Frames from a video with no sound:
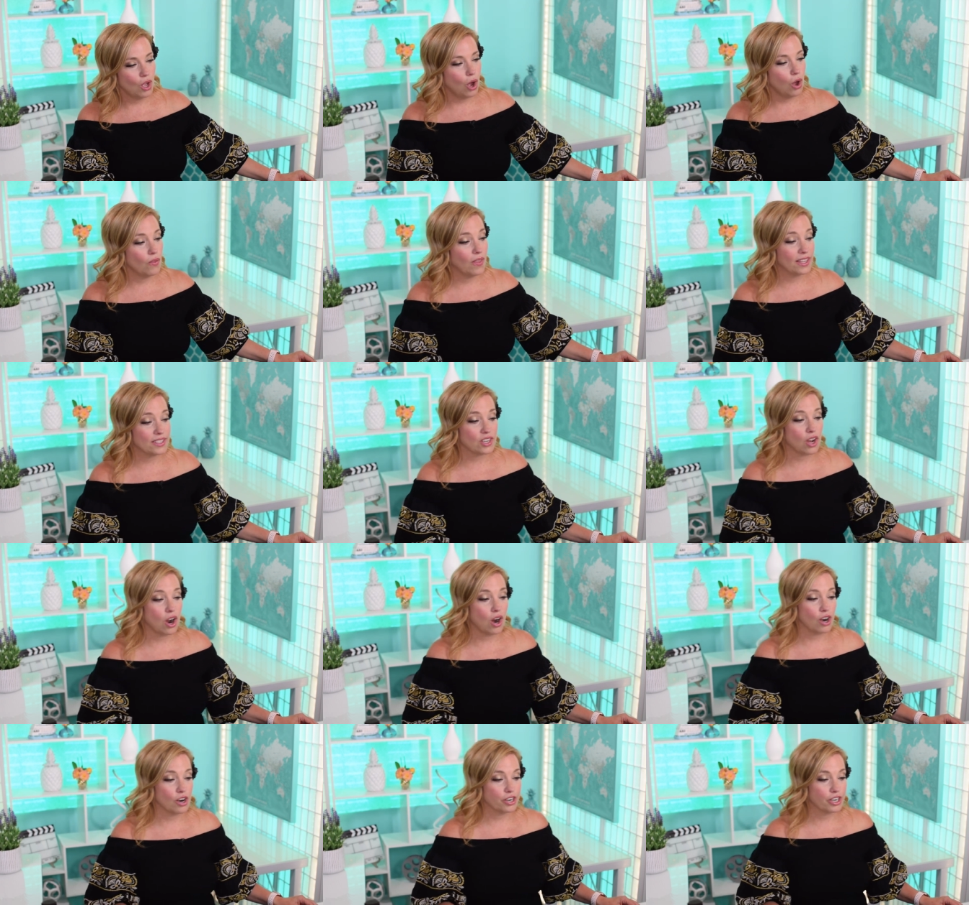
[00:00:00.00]
Oh, that's
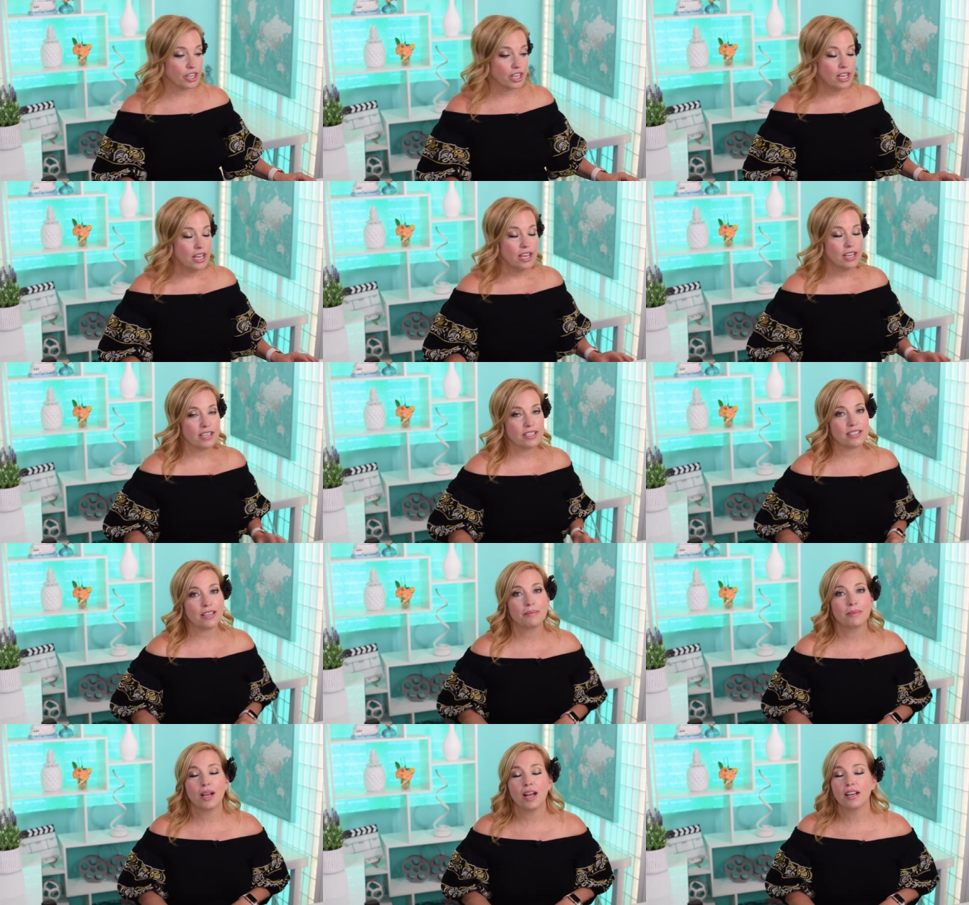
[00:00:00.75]
hard. Because
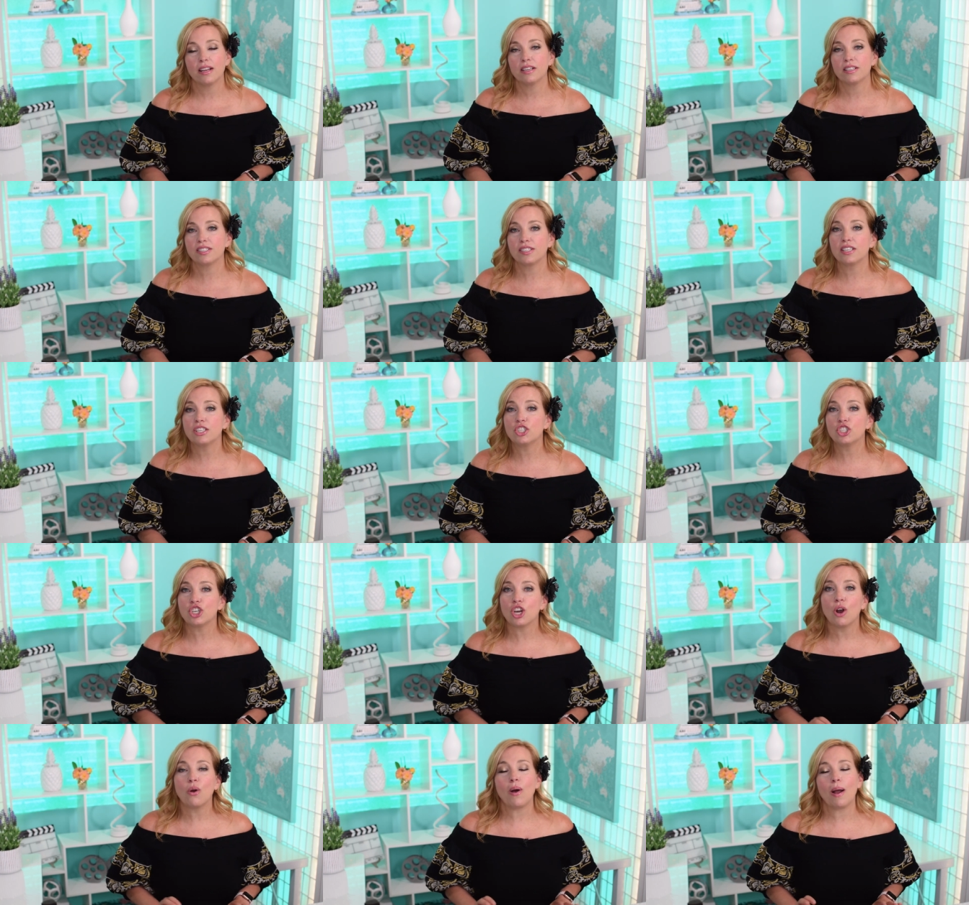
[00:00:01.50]
I'm kind see,
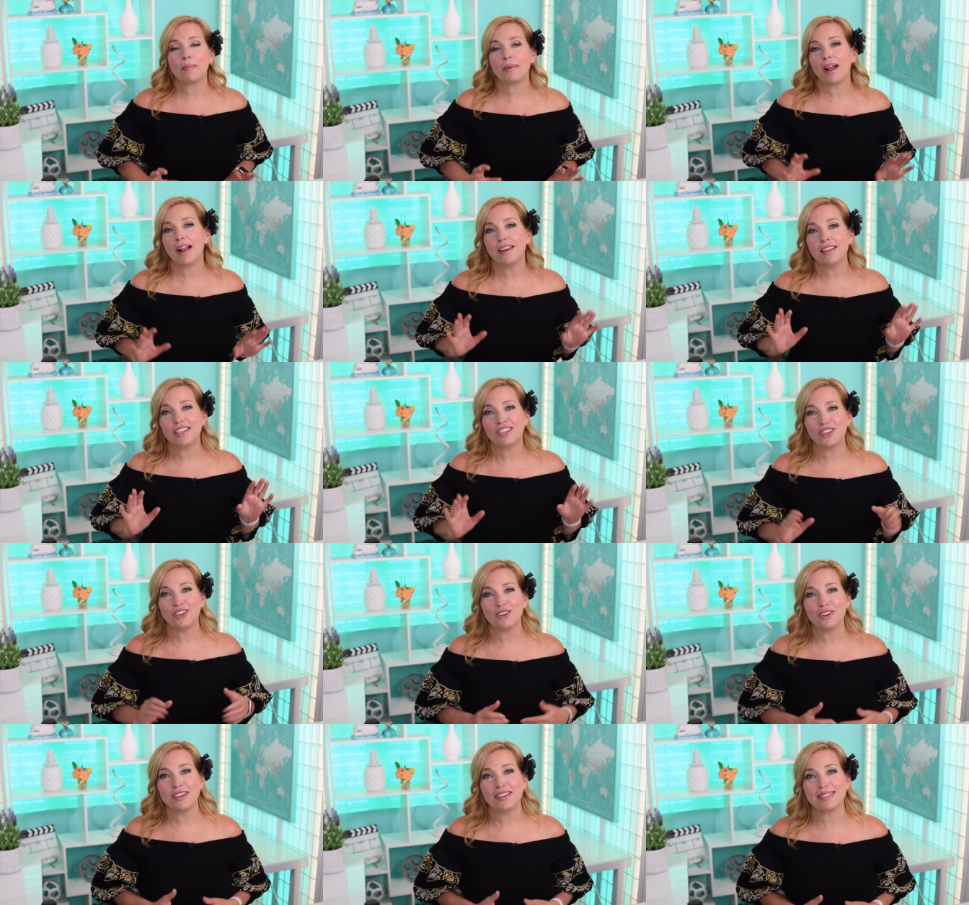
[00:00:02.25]
Joe, I'm kind of
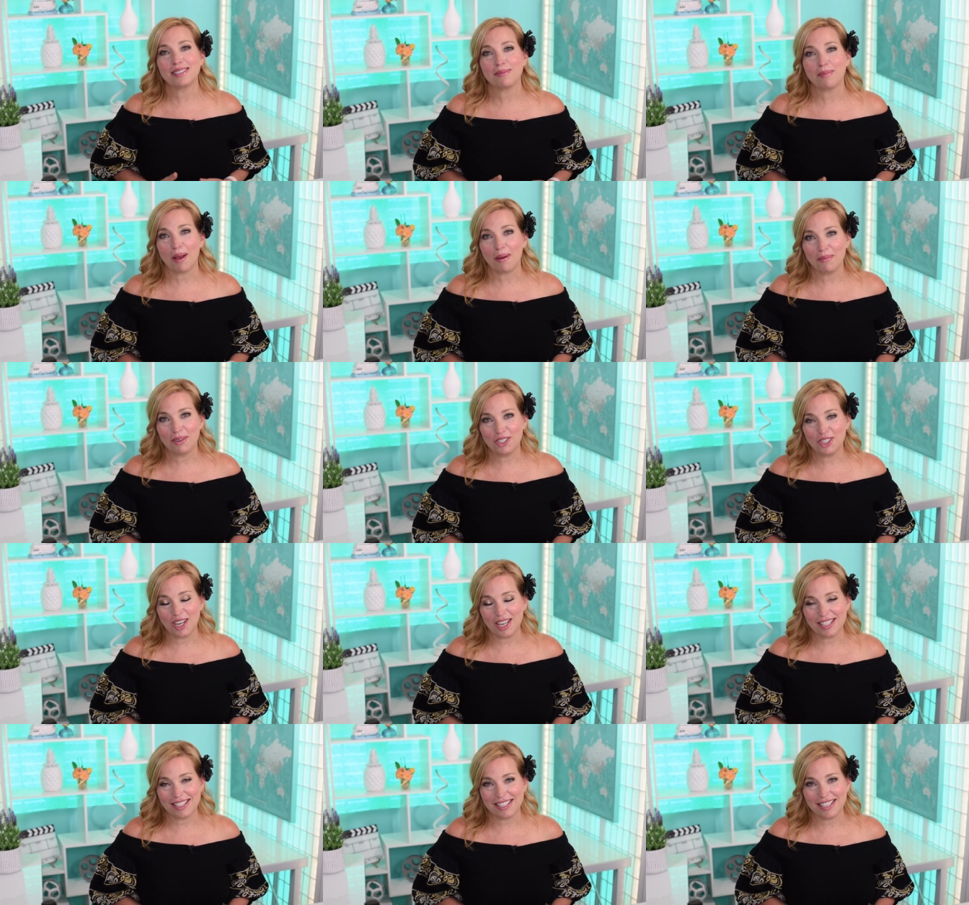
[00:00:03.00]
curious about
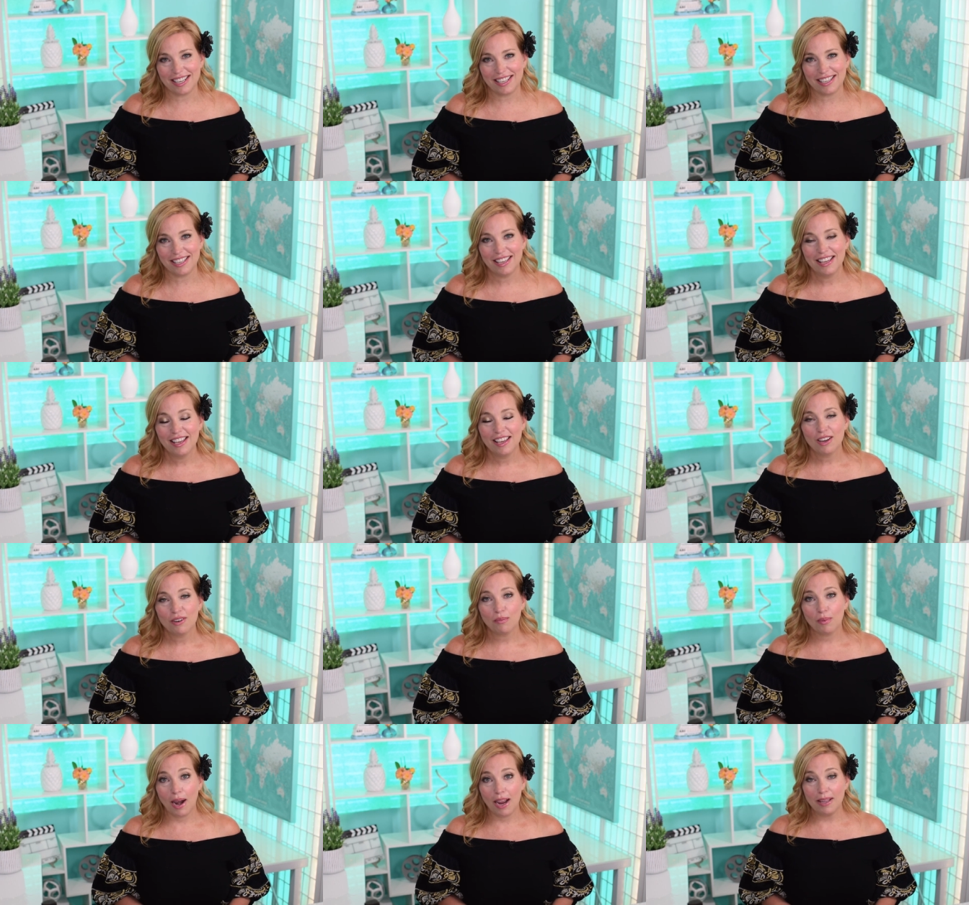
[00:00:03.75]
Majestic,
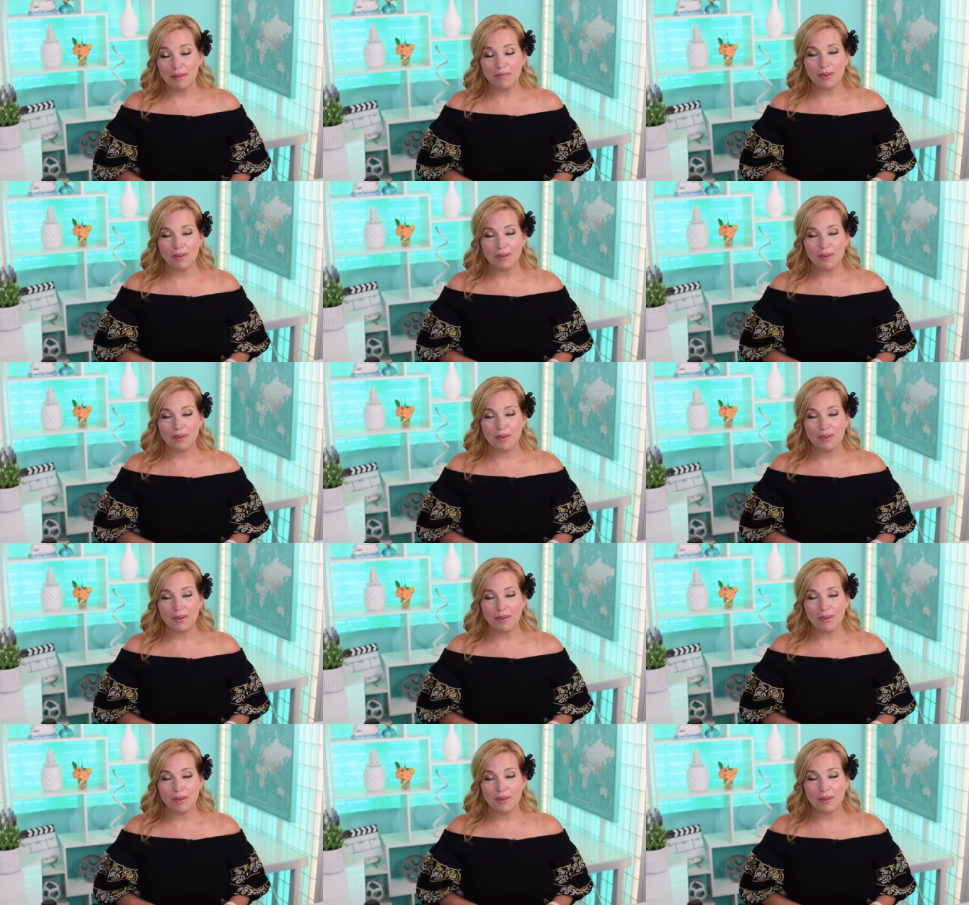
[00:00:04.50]
right?